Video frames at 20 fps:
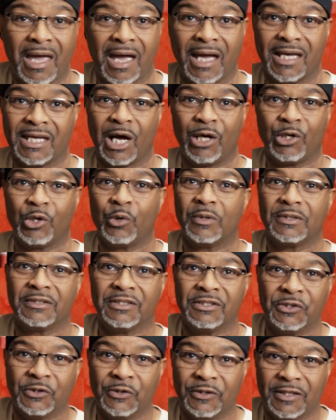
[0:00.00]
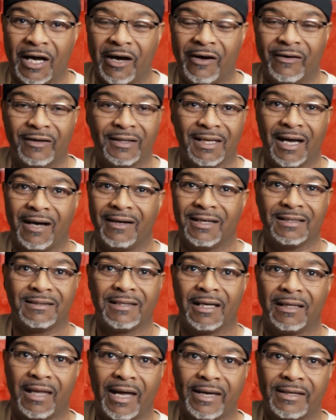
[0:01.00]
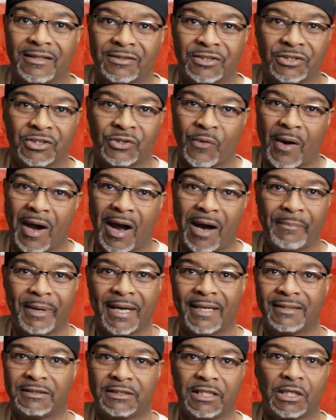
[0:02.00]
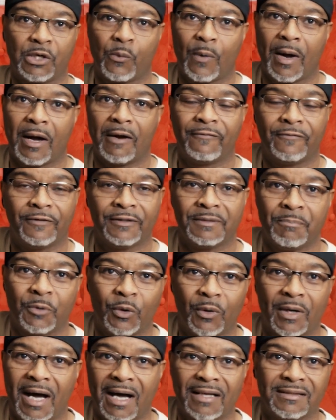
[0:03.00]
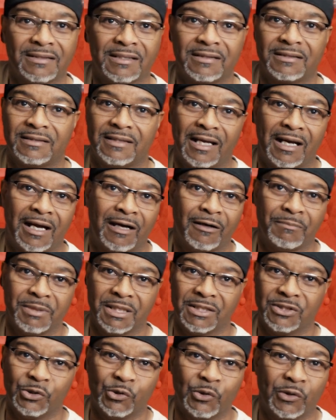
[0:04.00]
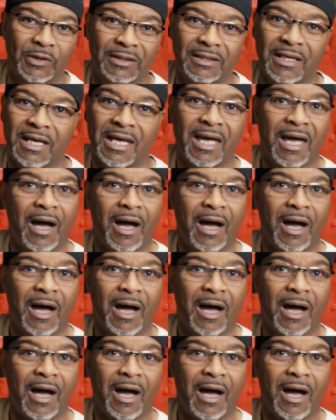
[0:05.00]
And y'all know what to do, y'all. Y'all hit that like and subscribe, man. Stick around for more contents that I'll be doing.